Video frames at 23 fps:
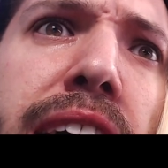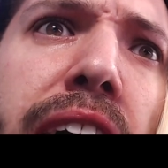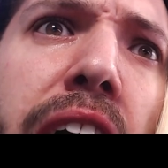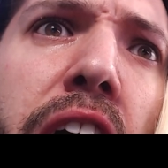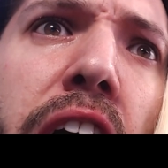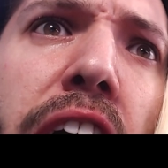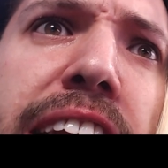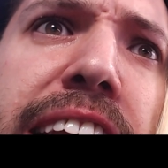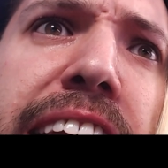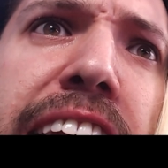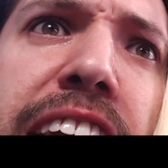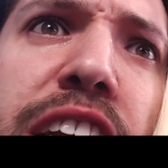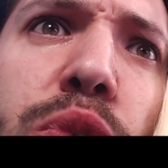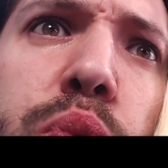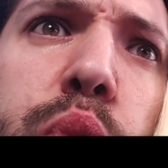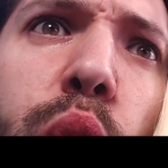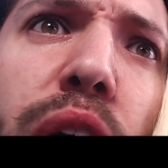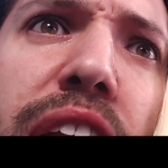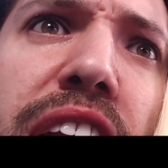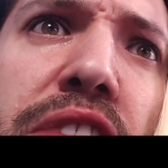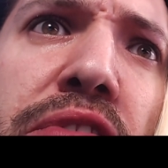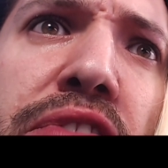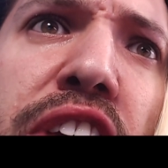I need
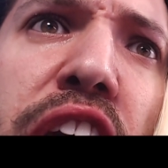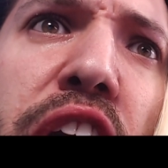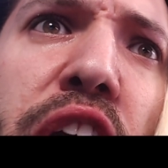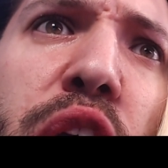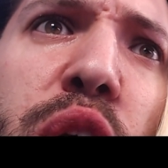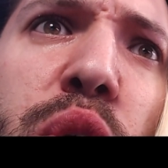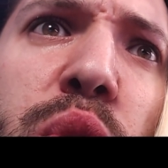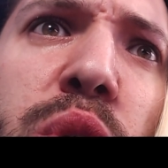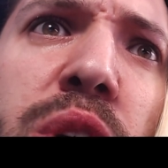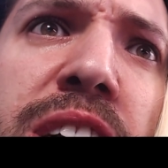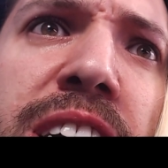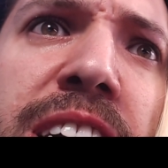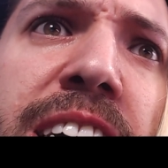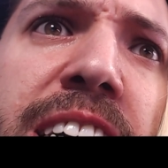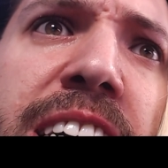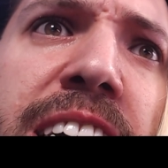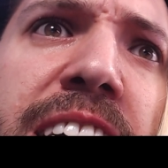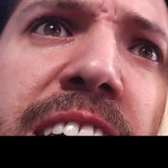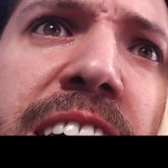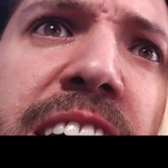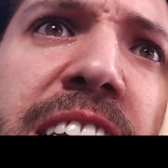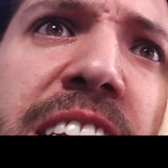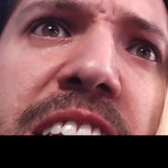one of you.
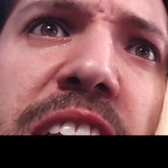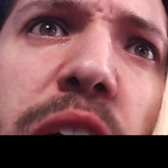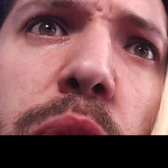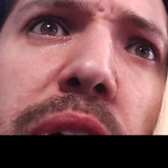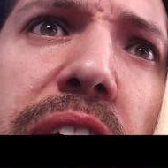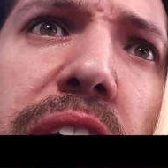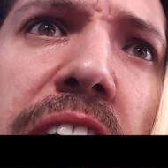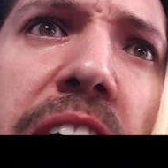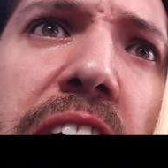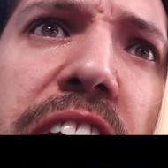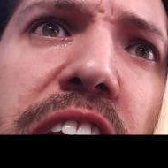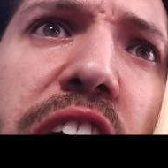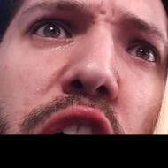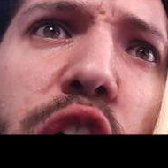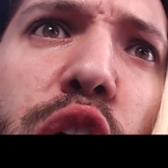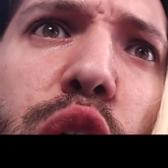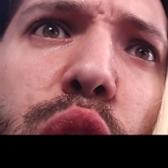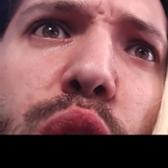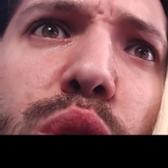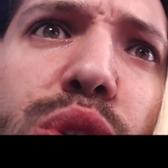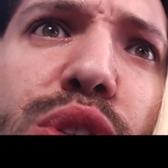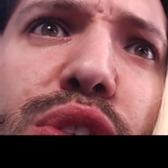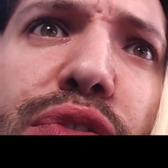Someone I know
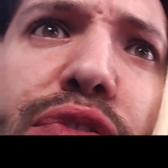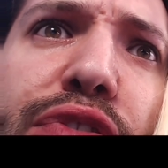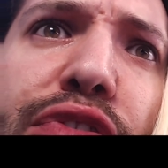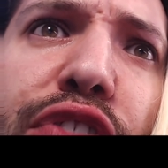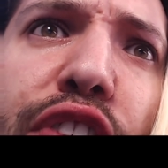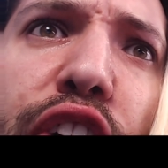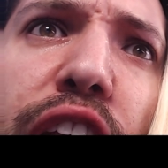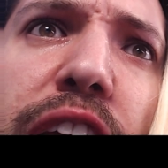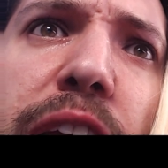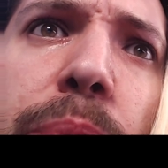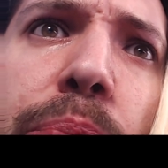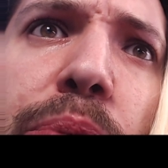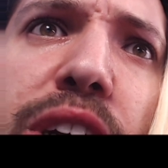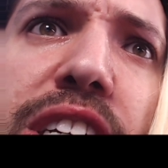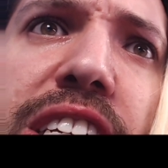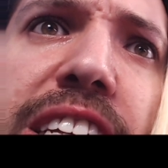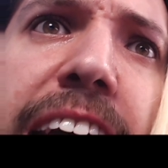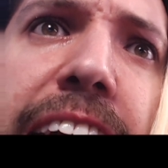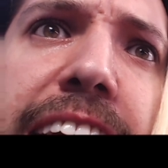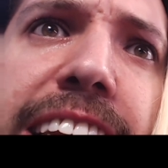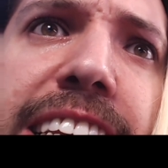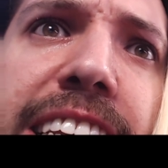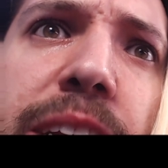who's fully
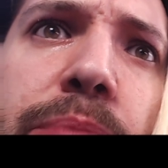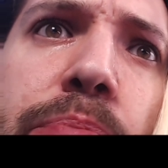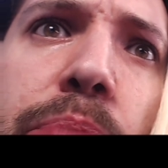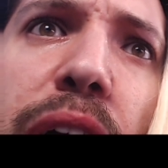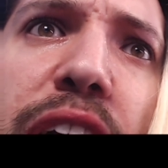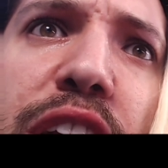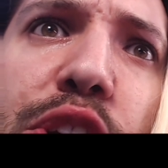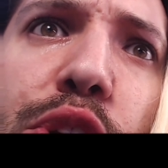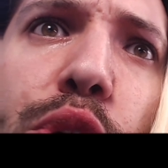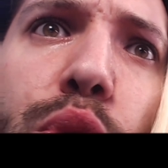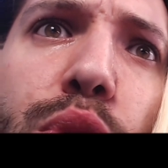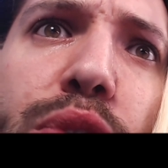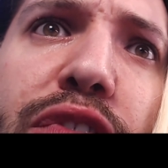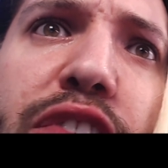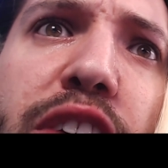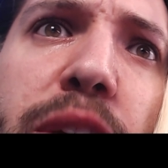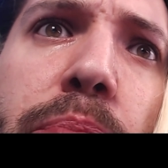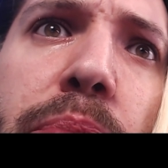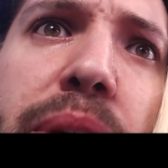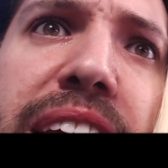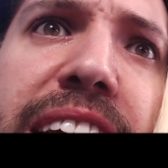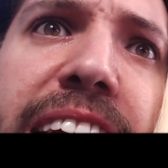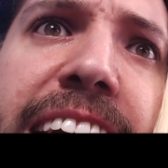protected by
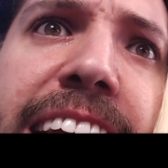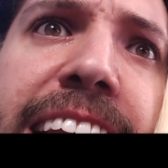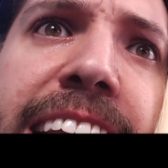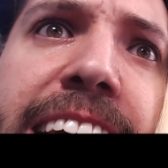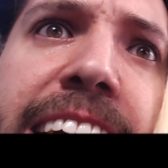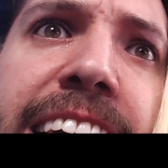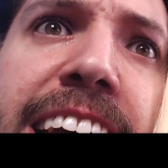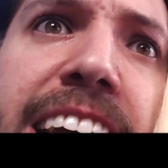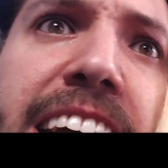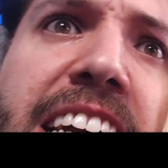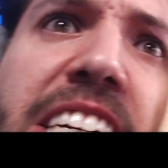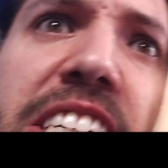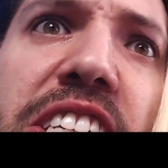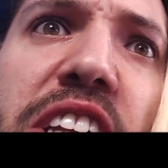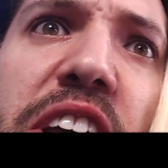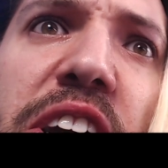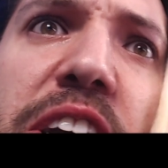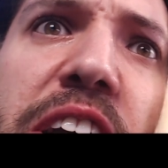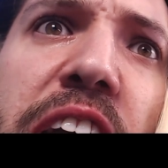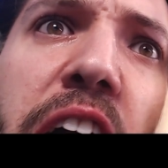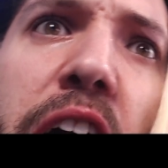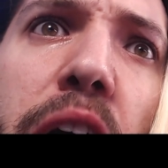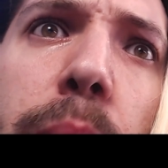NordVPN to
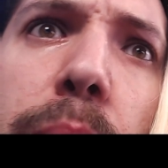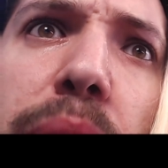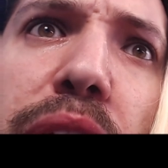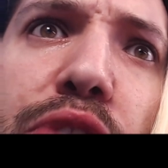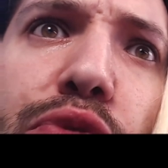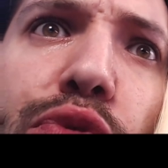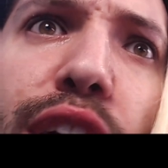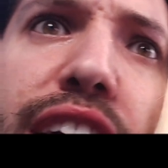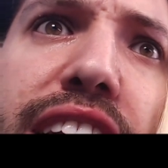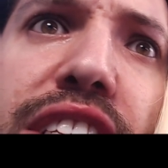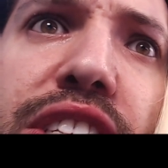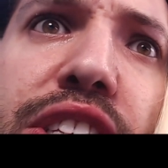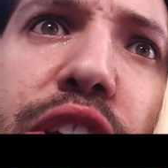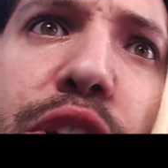come and rescue